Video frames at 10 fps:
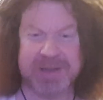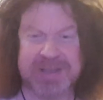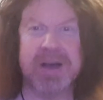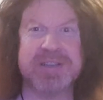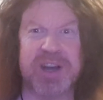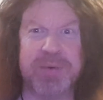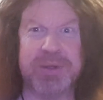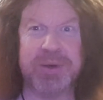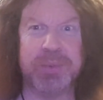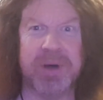started off with
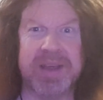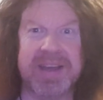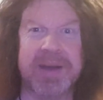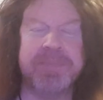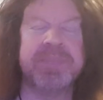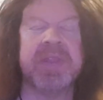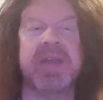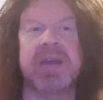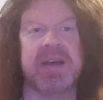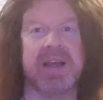a good one here.
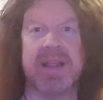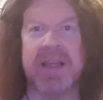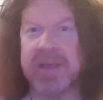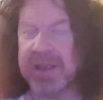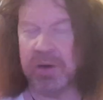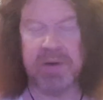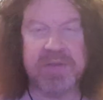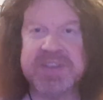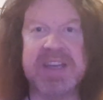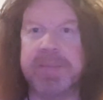Uh, you know,
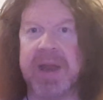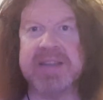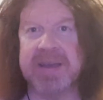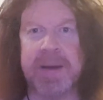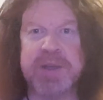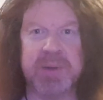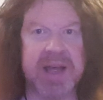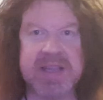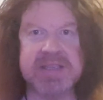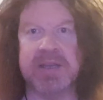I've seen it many times, but I
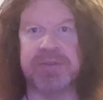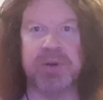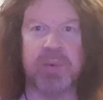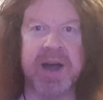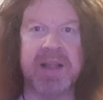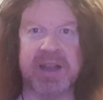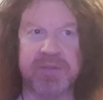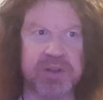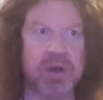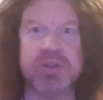hadn't seen it for a while, and I
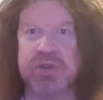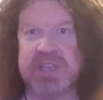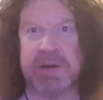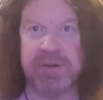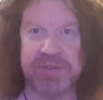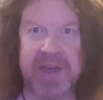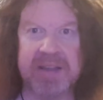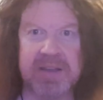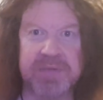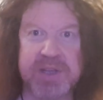forgot just how
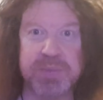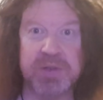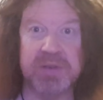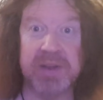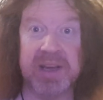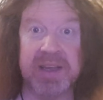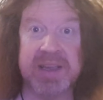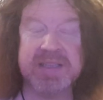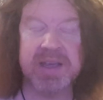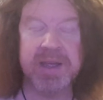effective this movie really
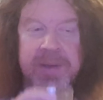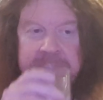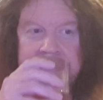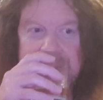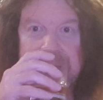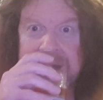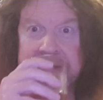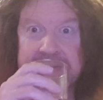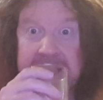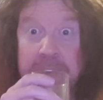is
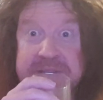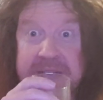and how